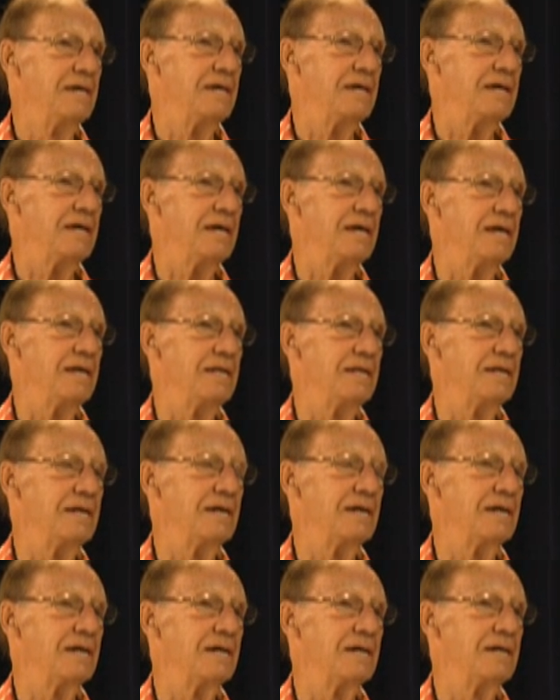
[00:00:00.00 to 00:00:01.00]
And
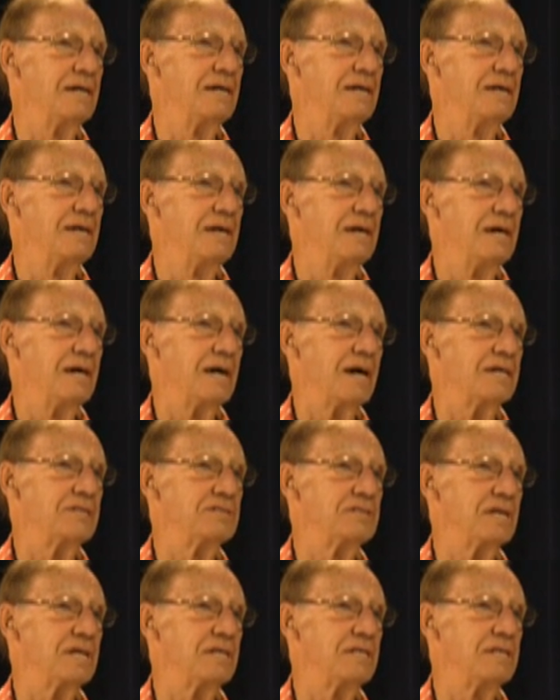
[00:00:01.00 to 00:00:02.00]
uh, I
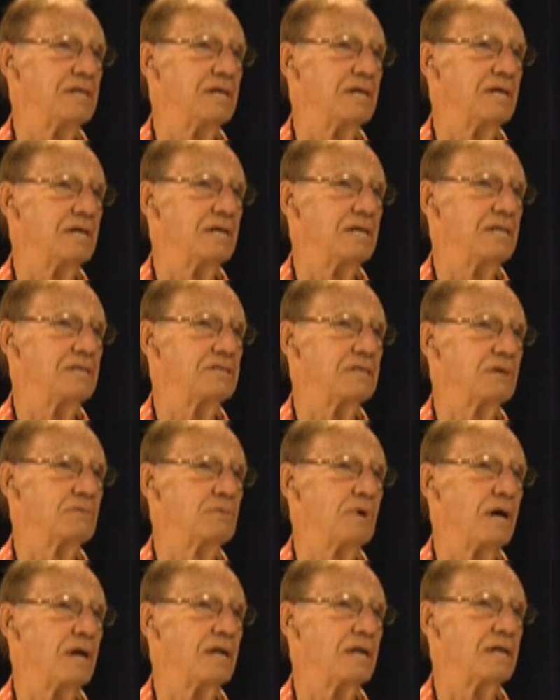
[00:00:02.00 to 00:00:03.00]
said, uh, he said,
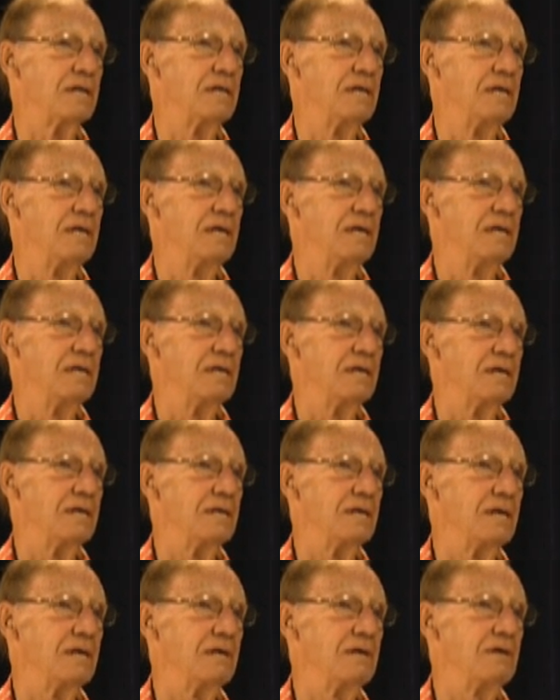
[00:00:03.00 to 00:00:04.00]
well,
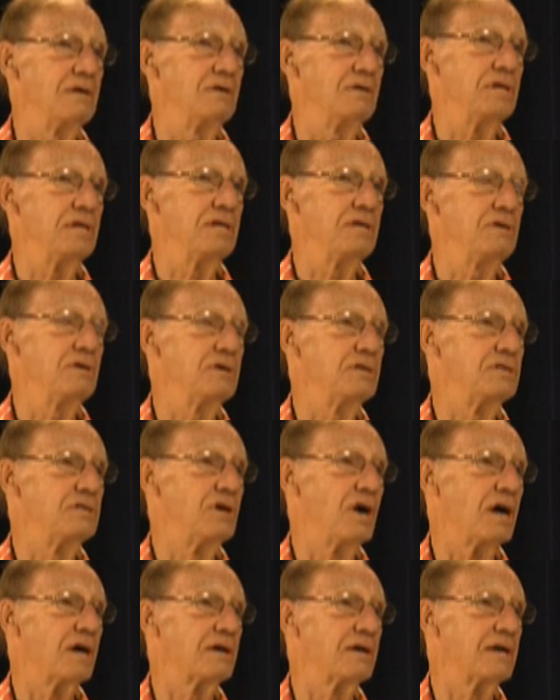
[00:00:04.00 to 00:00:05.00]
you think you could
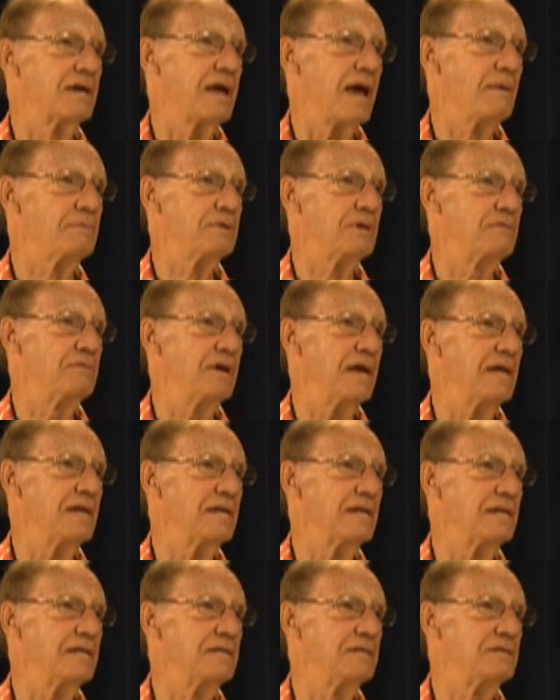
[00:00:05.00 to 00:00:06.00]
talk Captain
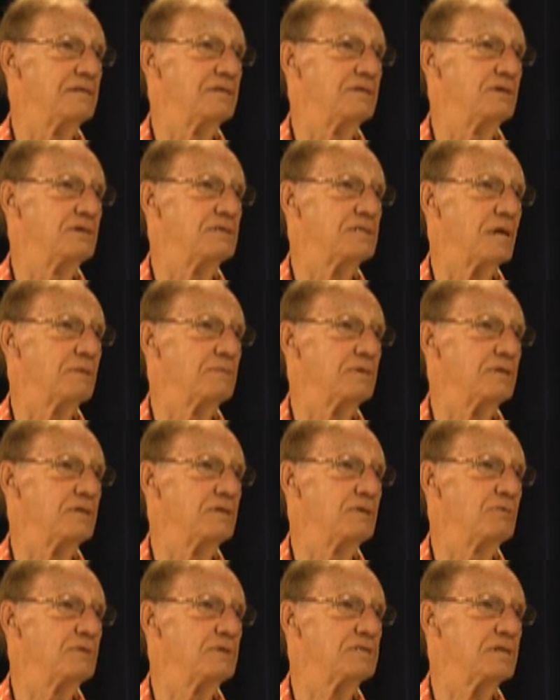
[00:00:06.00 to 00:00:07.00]
Randall into do something,
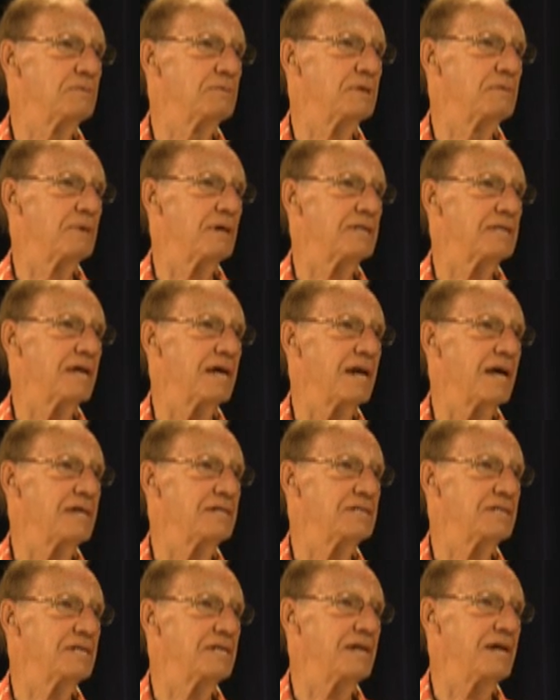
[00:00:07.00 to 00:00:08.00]
doing something about that? I
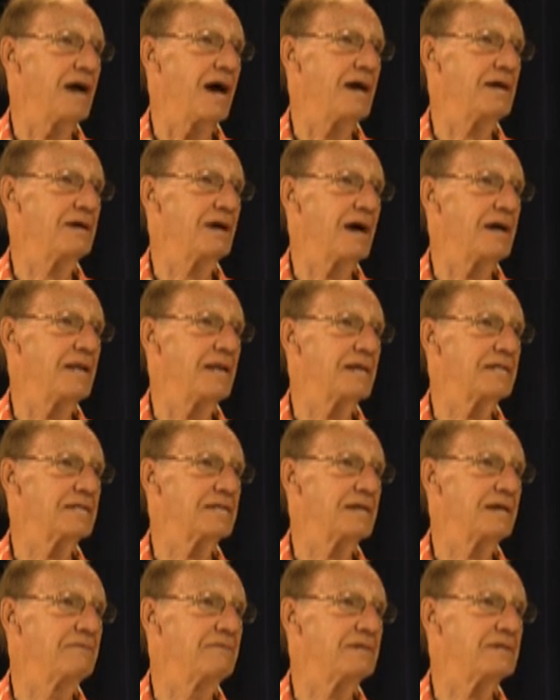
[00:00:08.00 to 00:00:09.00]
said, yeah, I, would like to
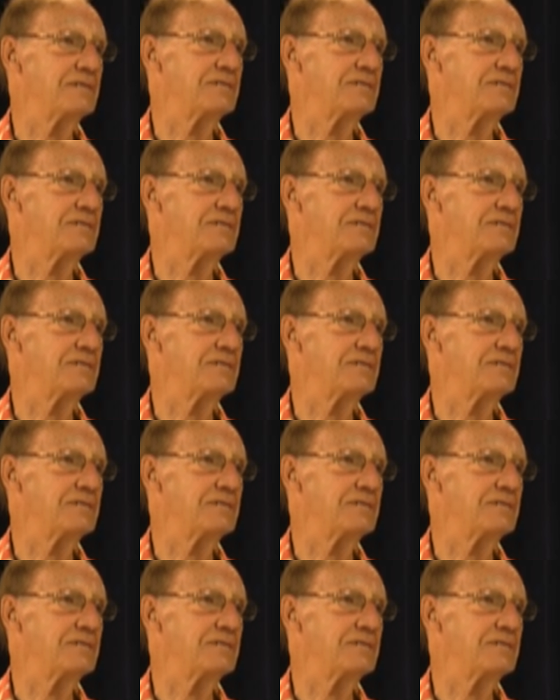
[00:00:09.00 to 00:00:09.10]
give it a